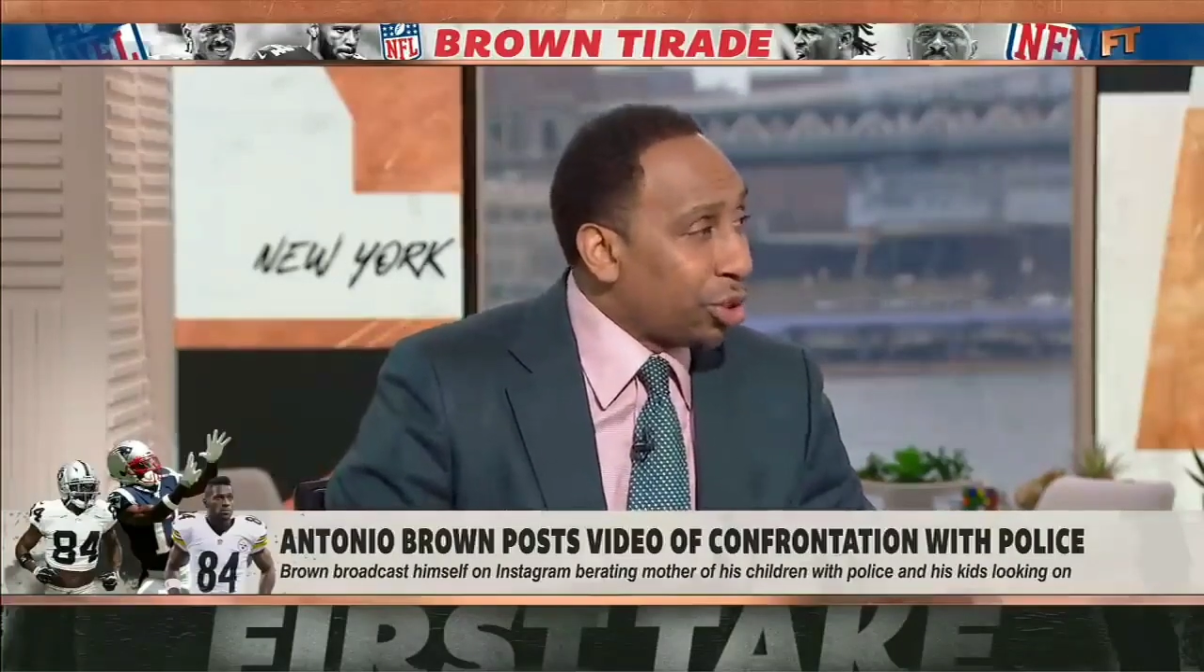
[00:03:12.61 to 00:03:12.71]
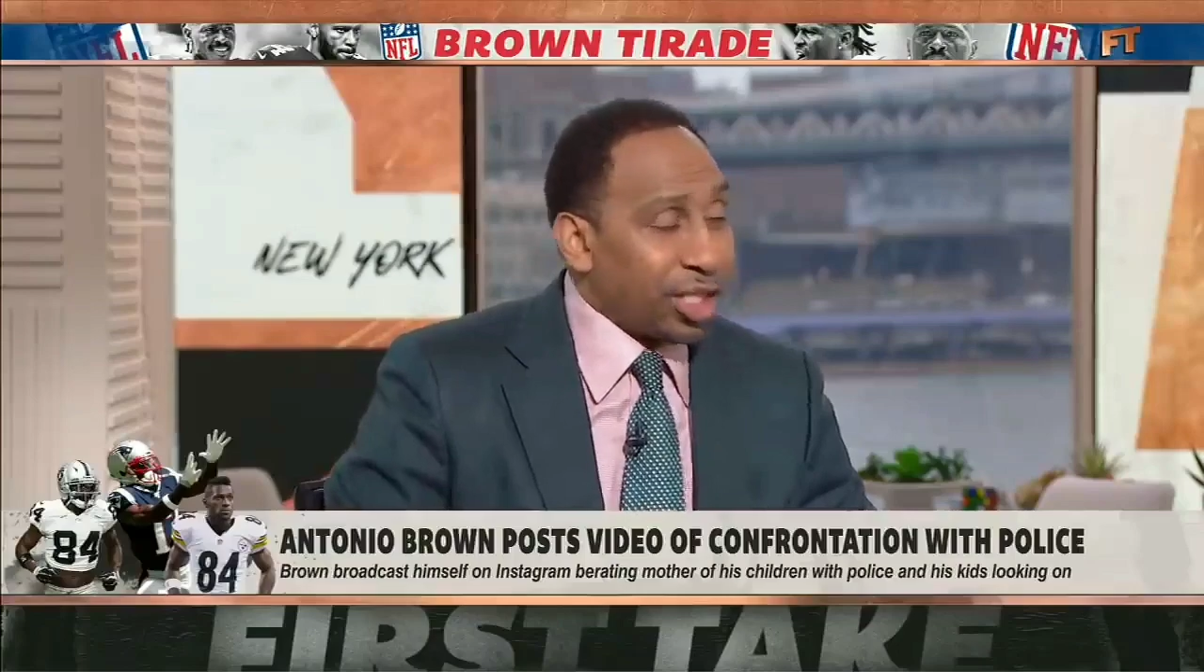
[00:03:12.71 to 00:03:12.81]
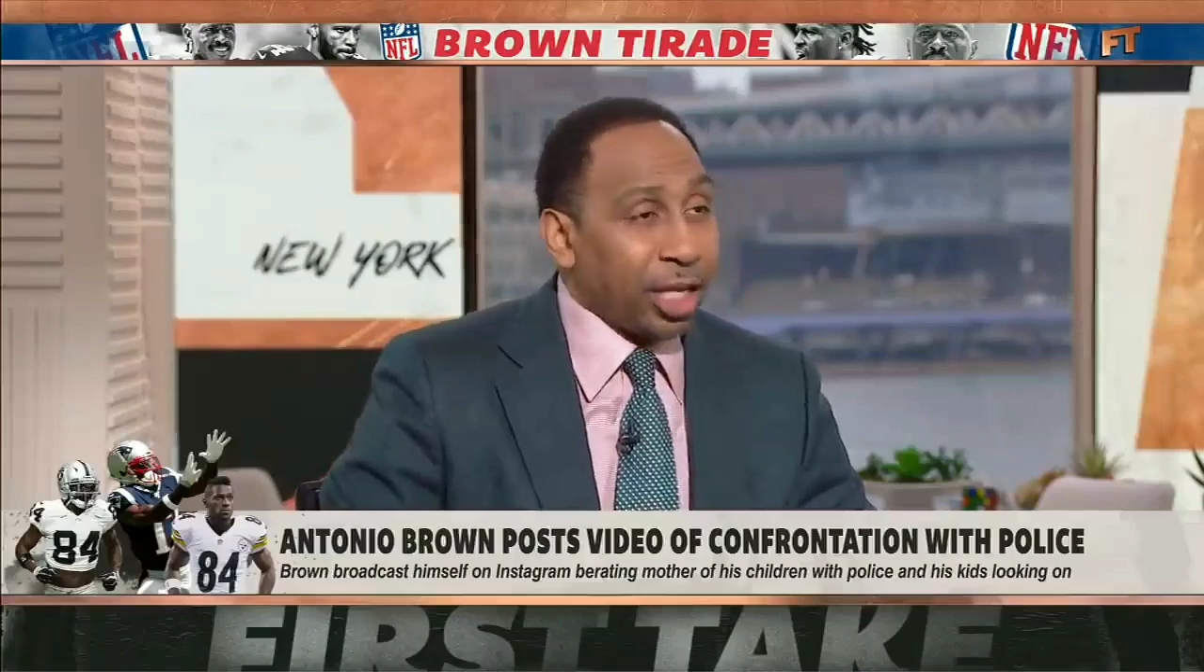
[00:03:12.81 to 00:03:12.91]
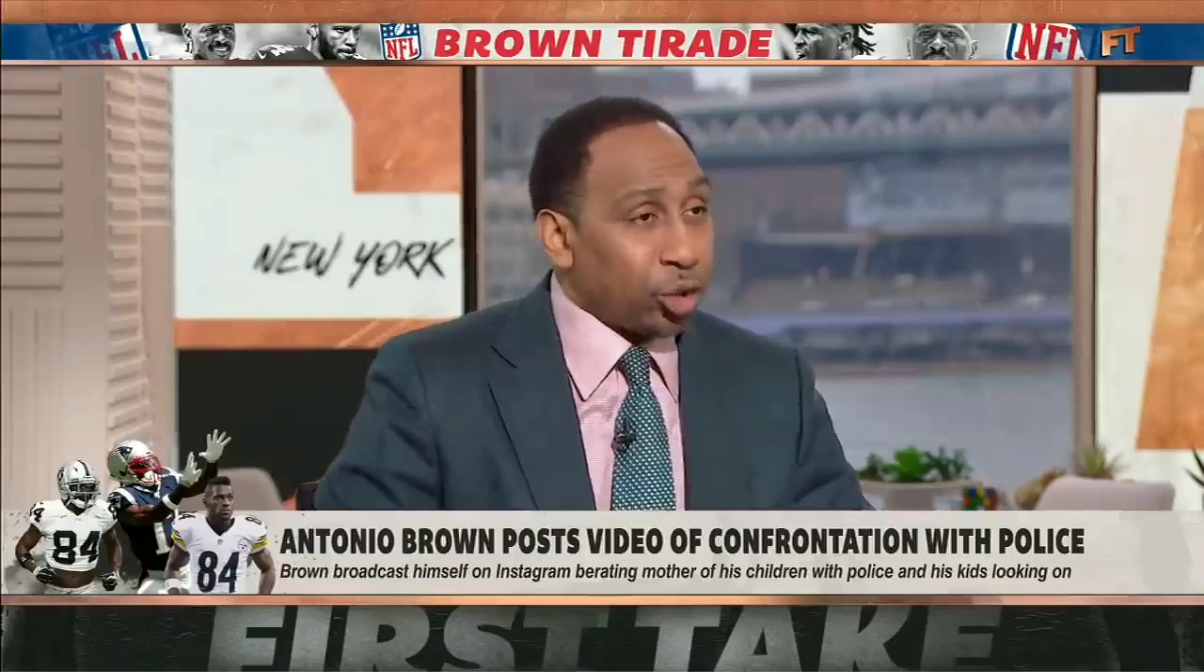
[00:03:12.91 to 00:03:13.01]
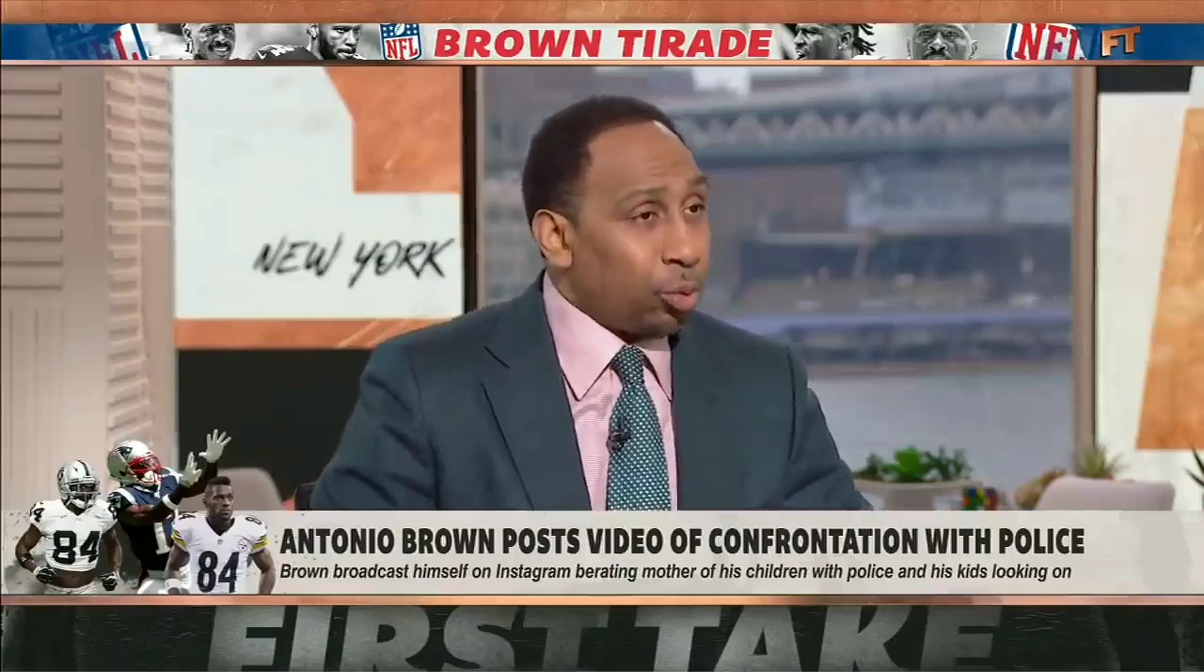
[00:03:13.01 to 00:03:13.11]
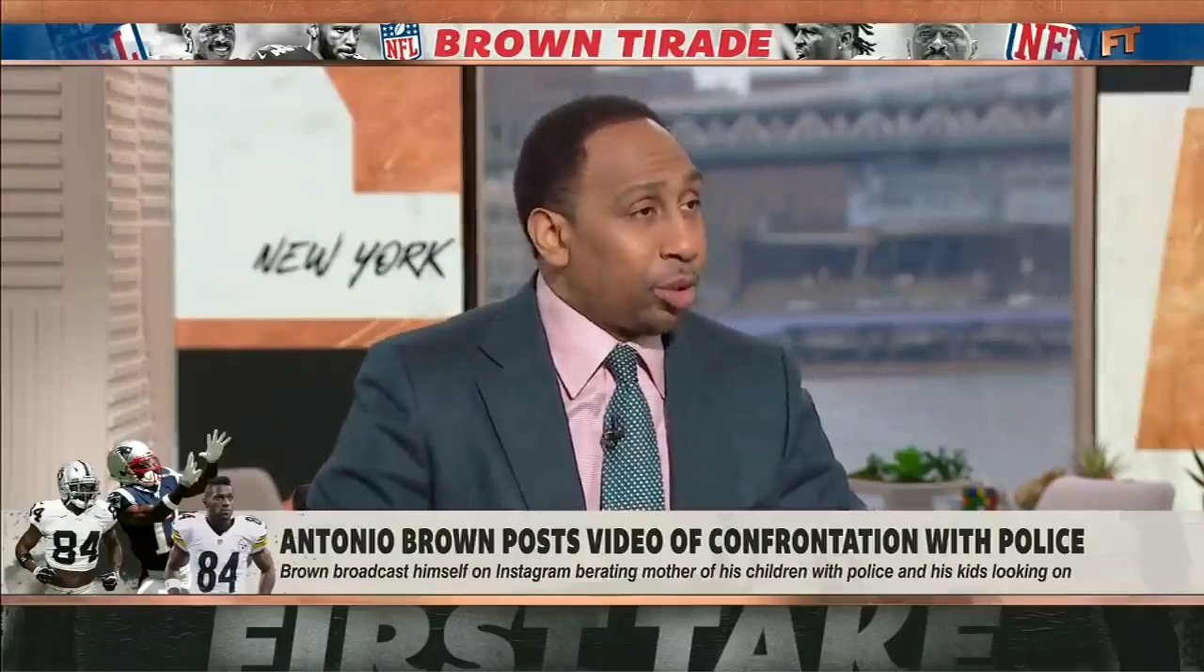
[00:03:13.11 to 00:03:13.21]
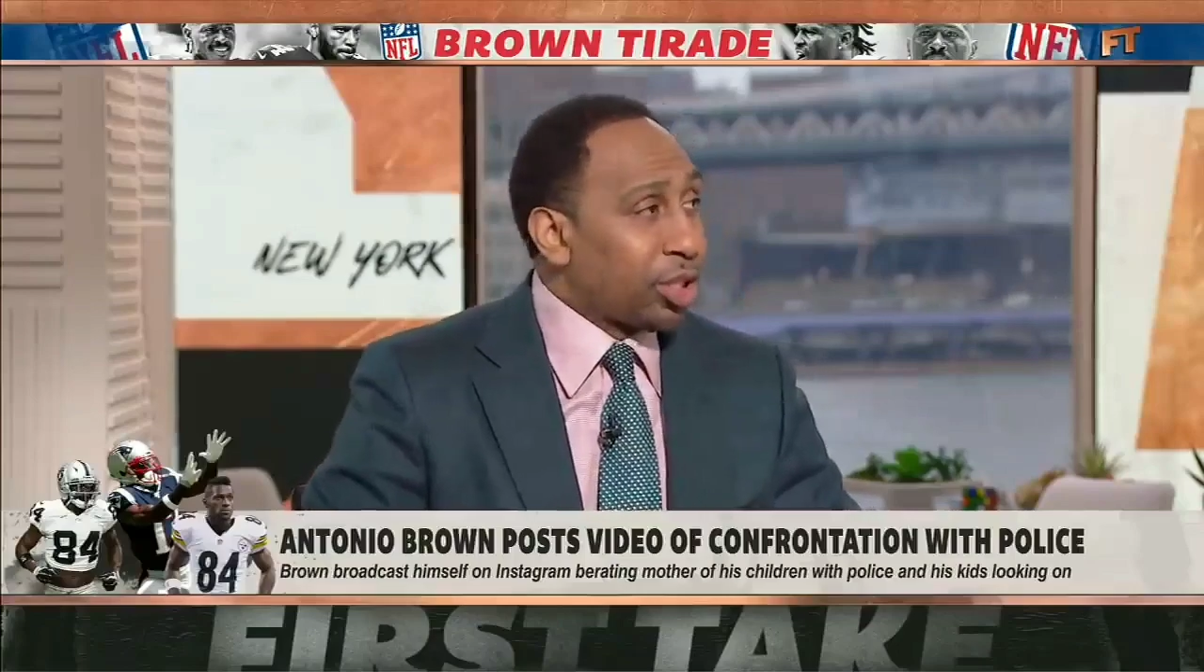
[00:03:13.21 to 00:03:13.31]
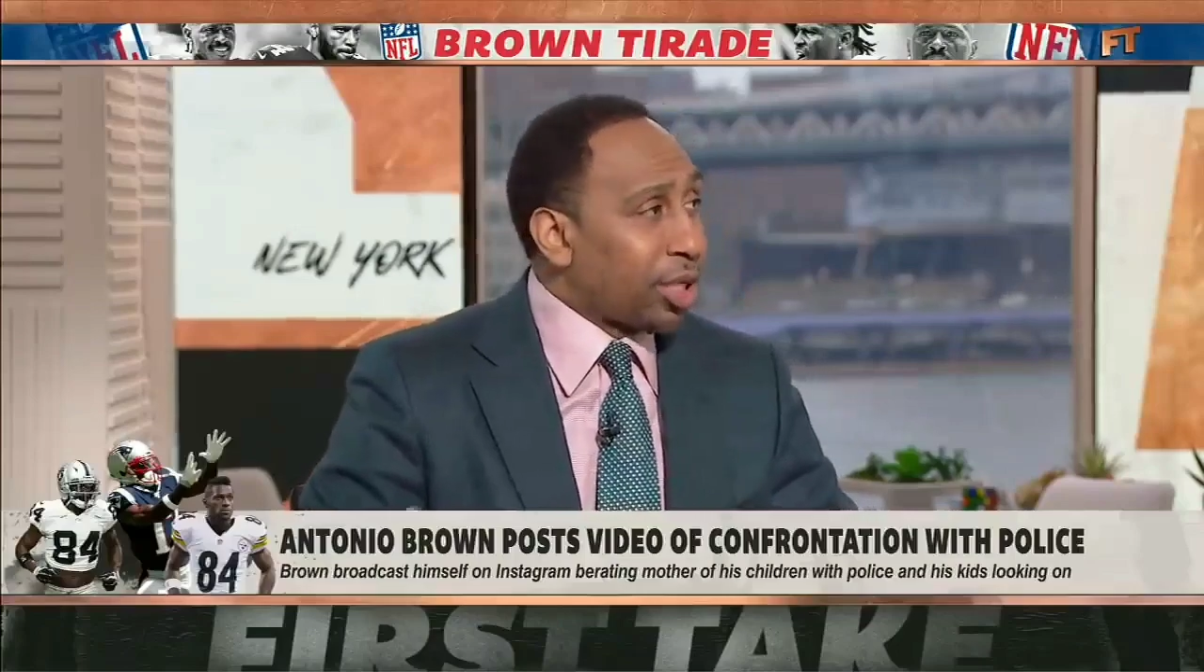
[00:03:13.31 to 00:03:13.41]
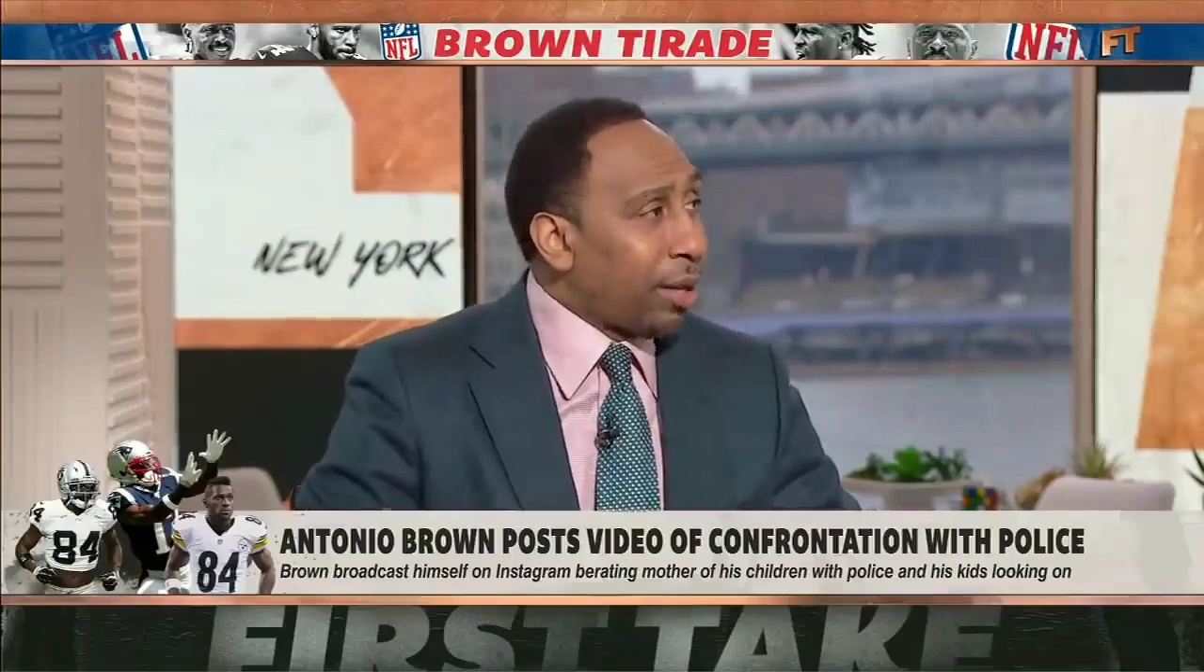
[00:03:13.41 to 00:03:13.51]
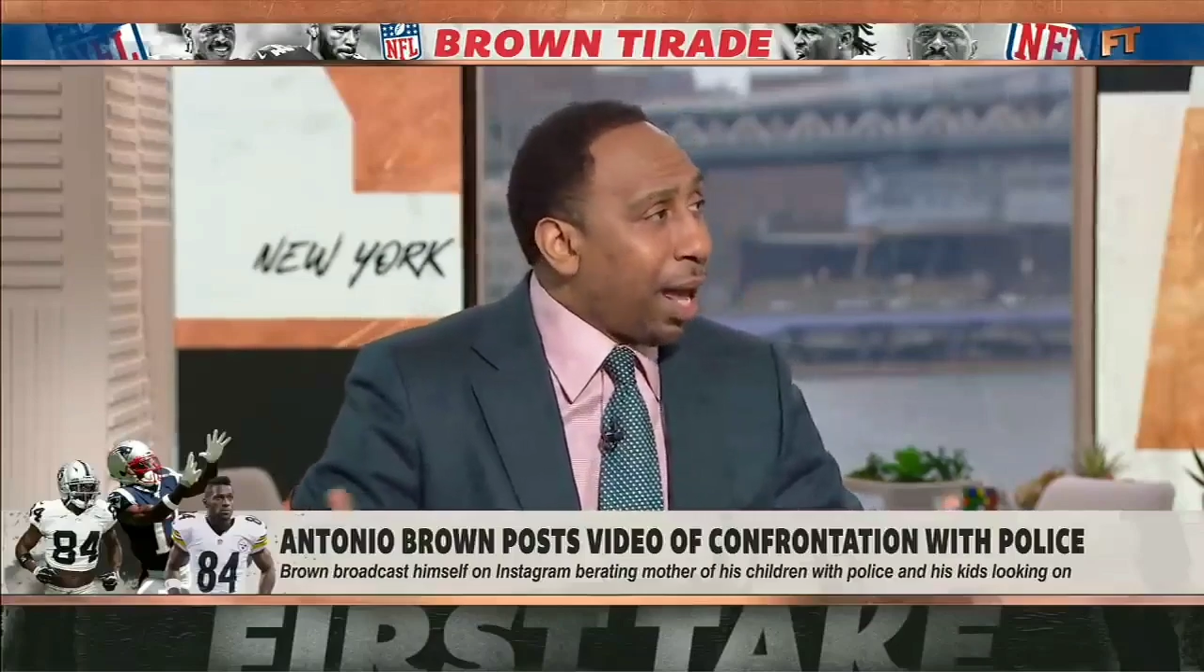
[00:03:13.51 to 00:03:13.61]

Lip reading: sexual assault